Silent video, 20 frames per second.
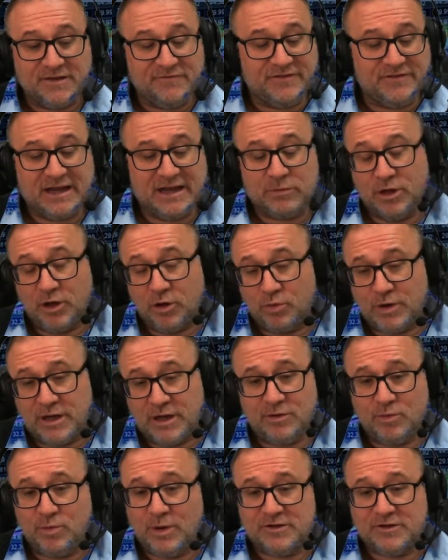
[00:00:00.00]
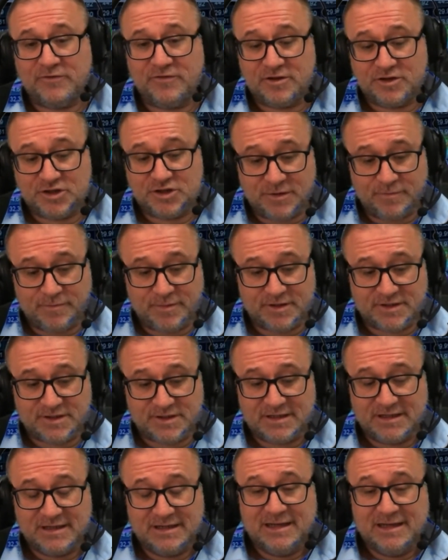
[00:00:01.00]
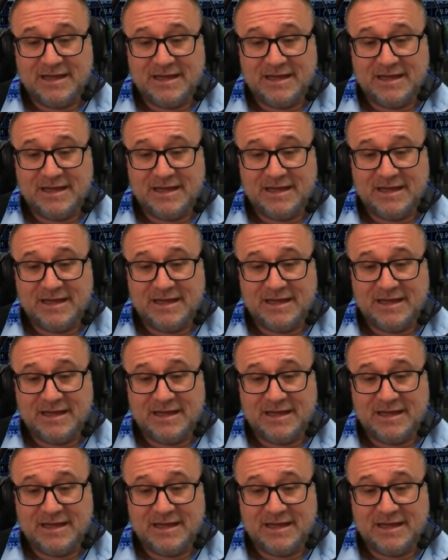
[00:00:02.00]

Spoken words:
fact, we're already one of the cheapest,